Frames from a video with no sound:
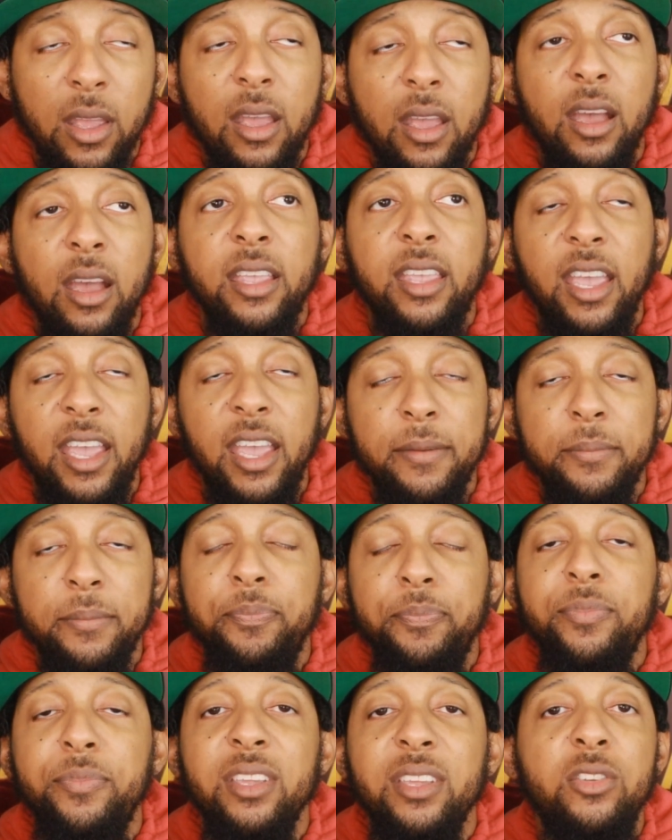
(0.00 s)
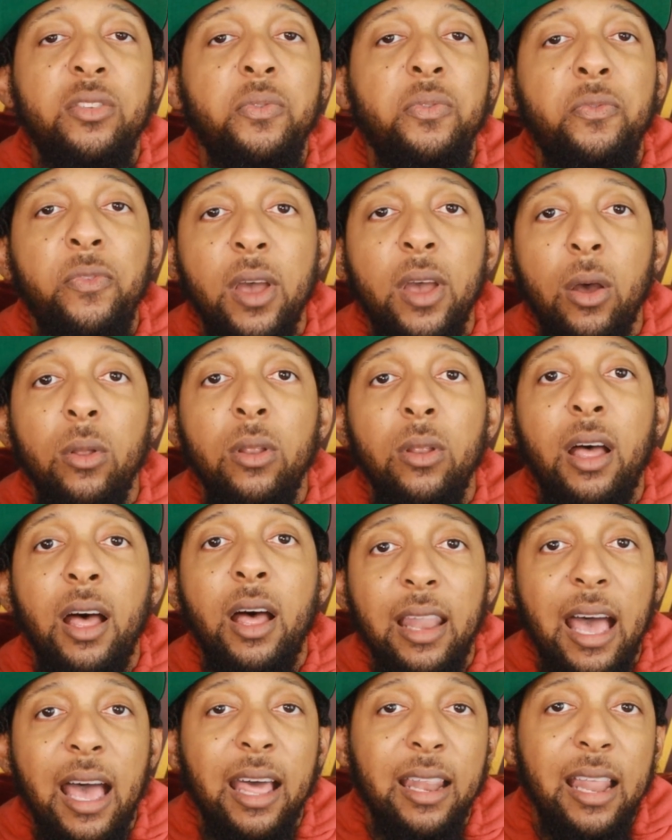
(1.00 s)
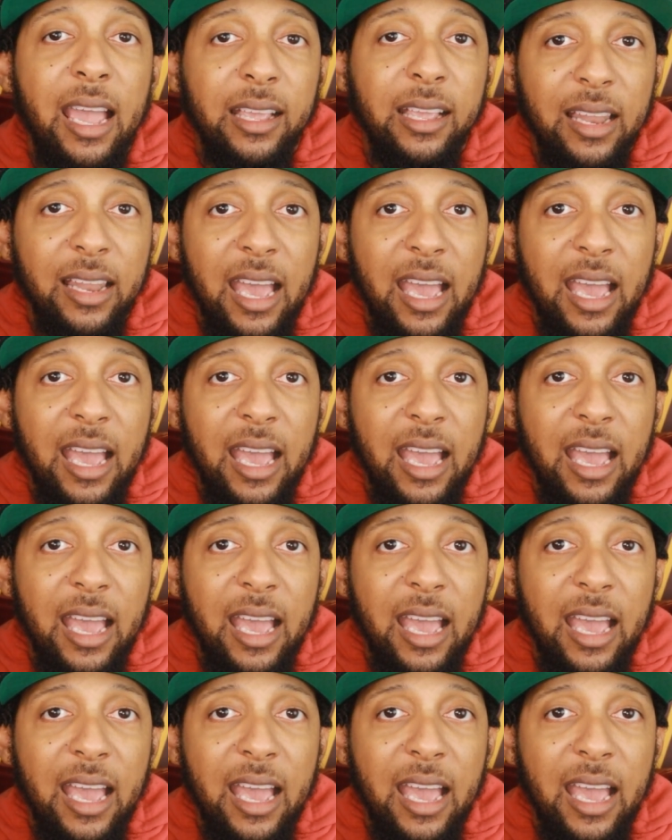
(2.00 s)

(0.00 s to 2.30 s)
again, it just felt a lot like